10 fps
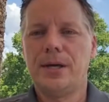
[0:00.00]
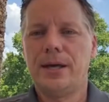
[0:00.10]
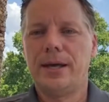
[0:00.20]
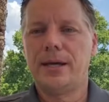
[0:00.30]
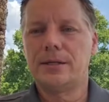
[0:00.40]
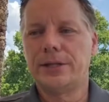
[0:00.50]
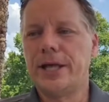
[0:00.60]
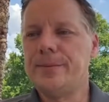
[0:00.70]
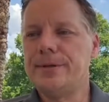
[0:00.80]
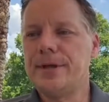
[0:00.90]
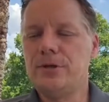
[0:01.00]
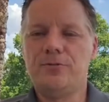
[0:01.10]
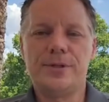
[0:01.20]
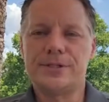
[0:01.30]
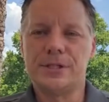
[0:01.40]
and claiming that you've
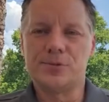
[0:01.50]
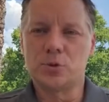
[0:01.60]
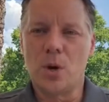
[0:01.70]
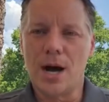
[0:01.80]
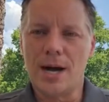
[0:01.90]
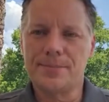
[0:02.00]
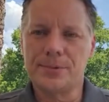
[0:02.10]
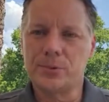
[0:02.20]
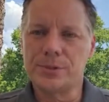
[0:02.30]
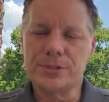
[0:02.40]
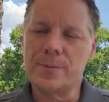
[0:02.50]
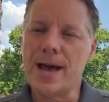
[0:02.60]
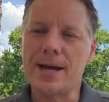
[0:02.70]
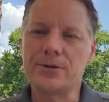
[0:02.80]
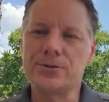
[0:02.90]
been SIM swapped or some
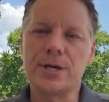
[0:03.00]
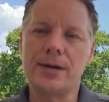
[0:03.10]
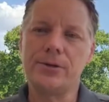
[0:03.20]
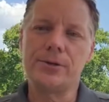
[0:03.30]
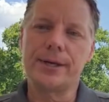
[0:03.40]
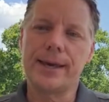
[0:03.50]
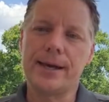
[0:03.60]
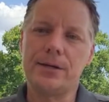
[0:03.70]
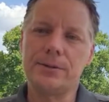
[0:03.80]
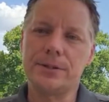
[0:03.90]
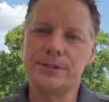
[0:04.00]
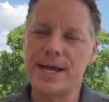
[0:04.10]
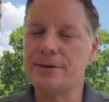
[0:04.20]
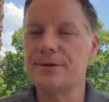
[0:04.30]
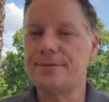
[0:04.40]
hackers got your account, because
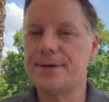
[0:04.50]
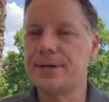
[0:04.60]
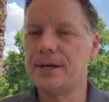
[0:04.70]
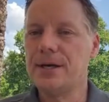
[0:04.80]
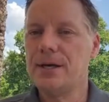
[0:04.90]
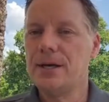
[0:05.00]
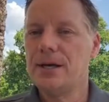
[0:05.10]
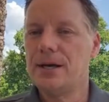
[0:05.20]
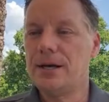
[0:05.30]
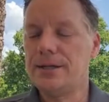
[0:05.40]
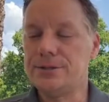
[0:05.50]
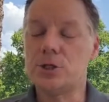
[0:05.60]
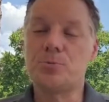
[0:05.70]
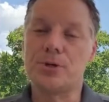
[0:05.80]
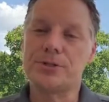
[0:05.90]
now they think, uh, is
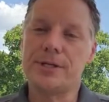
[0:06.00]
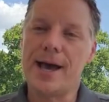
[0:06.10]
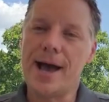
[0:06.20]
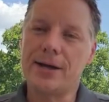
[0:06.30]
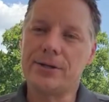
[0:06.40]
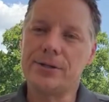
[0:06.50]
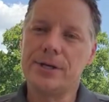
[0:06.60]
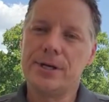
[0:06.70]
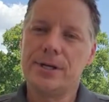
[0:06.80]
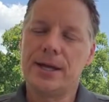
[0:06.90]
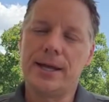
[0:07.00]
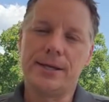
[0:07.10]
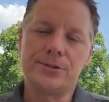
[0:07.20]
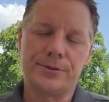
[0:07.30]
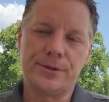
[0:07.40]
this person a hacker?
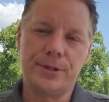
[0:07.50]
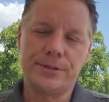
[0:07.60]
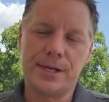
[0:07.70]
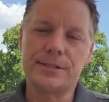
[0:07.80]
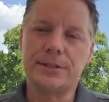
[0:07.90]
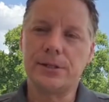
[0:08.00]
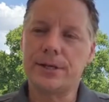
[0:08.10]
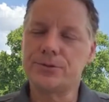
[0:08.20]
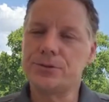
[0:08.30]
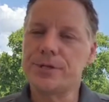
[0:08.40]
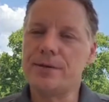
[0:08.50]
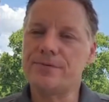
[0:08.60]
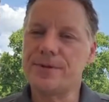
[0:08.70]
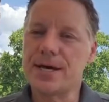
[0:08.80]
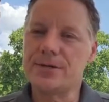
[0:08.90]
And so that it takes a little extra time
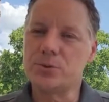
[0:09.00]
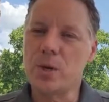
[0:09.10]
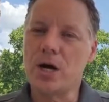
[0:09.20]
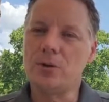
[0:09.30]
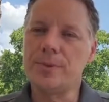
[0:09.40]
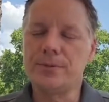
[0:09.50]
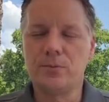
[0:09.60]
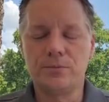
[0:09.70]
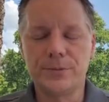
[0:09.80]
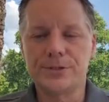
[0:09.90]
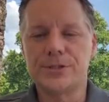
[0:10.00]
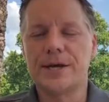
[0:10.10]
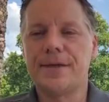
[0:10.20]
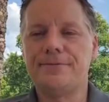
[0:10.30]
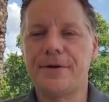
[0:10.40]
for that as well. But let's
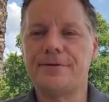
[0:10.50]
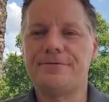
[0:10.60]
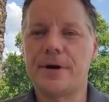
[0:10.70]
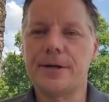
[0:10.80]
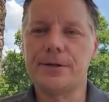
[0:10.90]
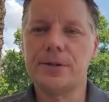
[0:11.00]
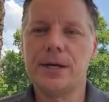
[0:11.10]
say they verify you.